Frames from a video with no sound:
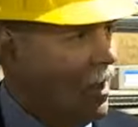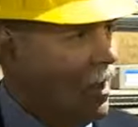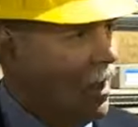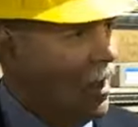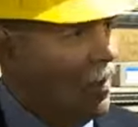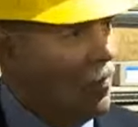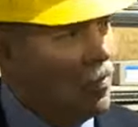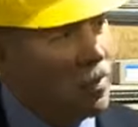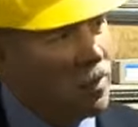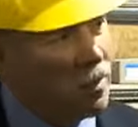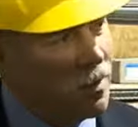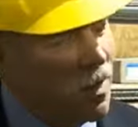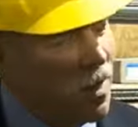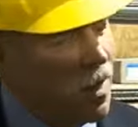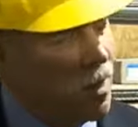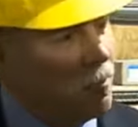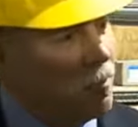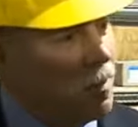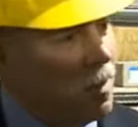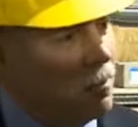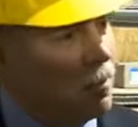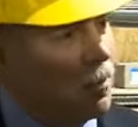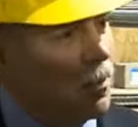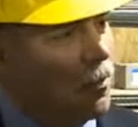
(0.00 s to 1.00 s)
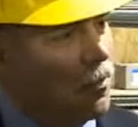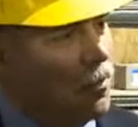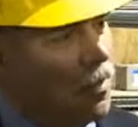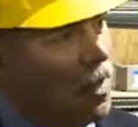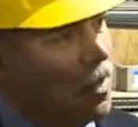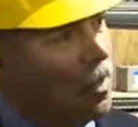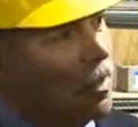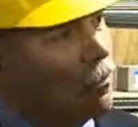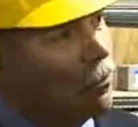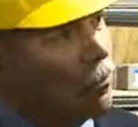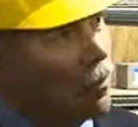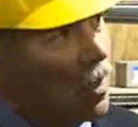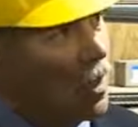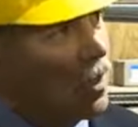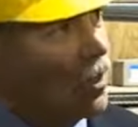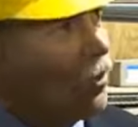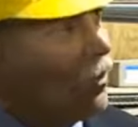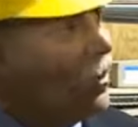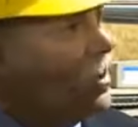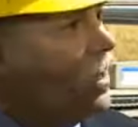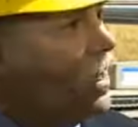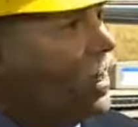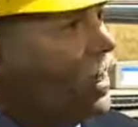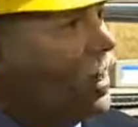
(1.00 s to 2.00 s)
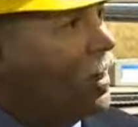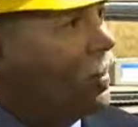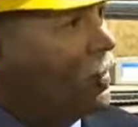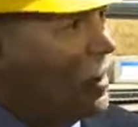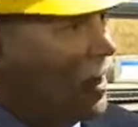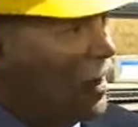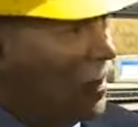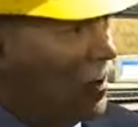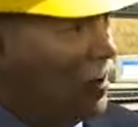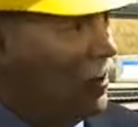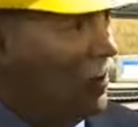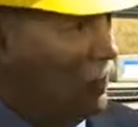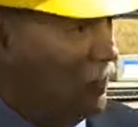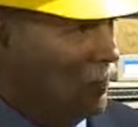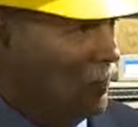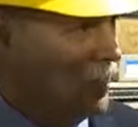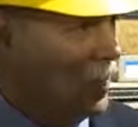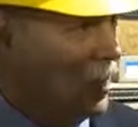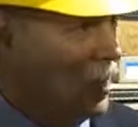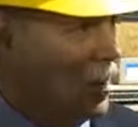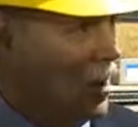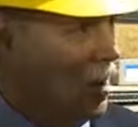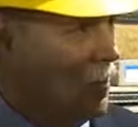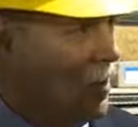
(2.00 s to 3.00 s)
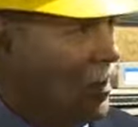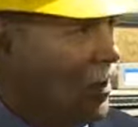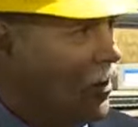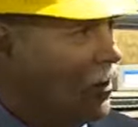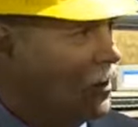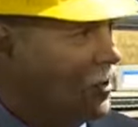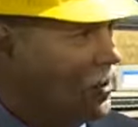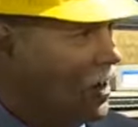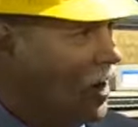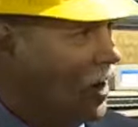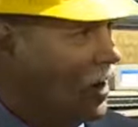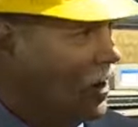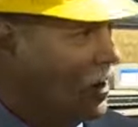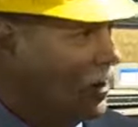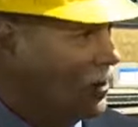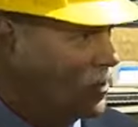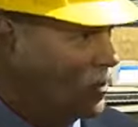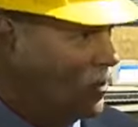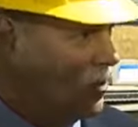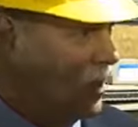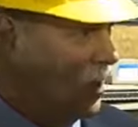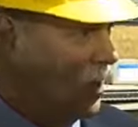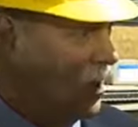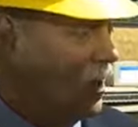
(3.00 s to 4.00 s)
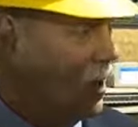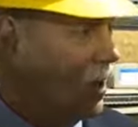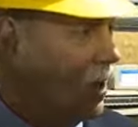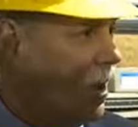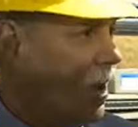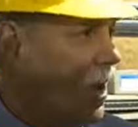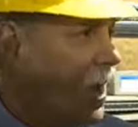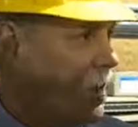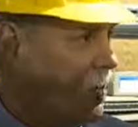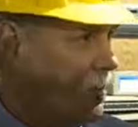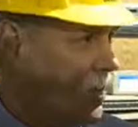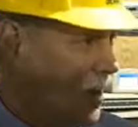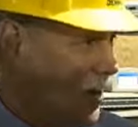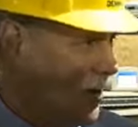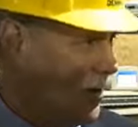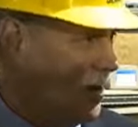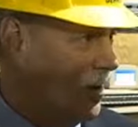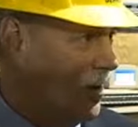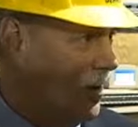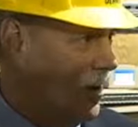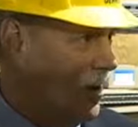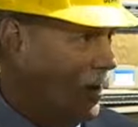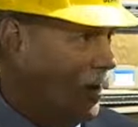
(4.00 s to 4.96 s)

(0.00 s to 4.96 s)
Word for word: I think a lot of people think it really couldn't get any better, and I'm here to tell you it's going to get a lot better.